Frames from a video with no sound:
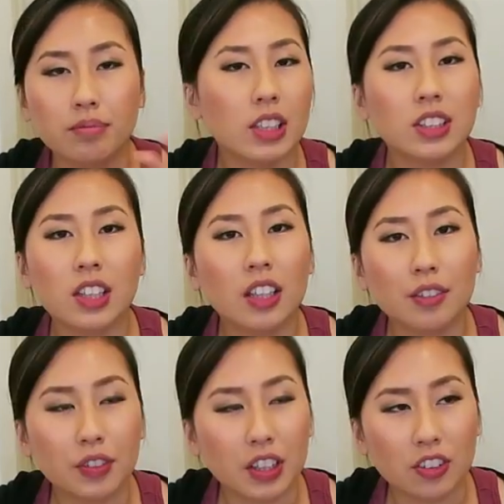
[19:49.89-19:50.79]
It's
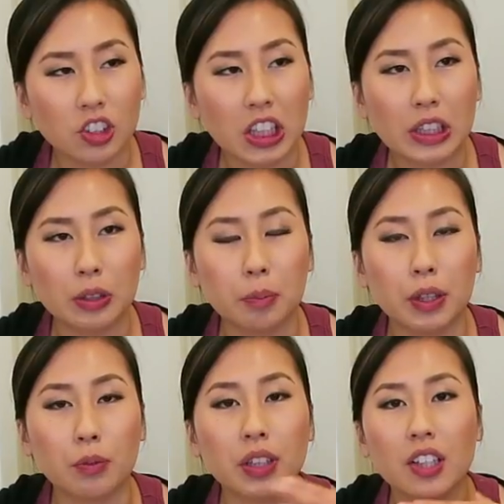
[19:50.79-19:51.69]
not a vegan channel,
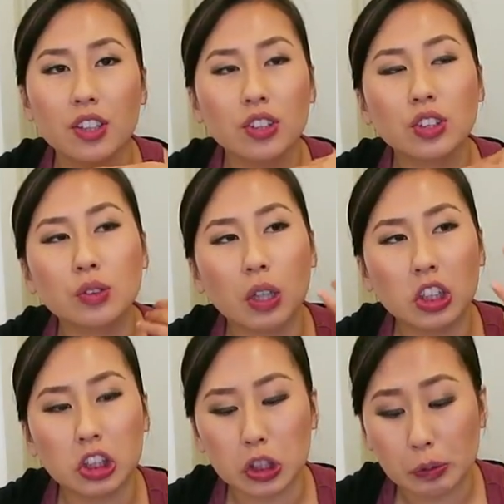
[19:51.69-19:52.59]
but when I used to
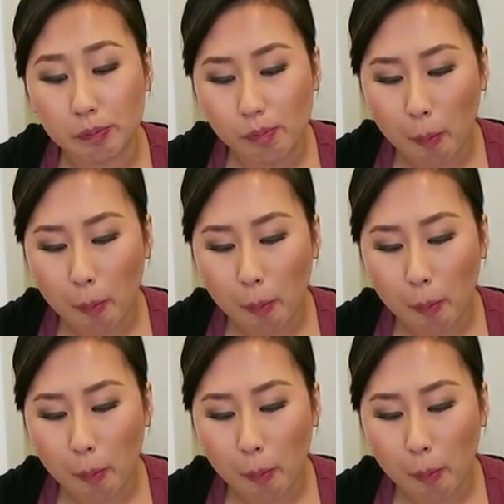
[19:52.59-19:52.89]
watch her,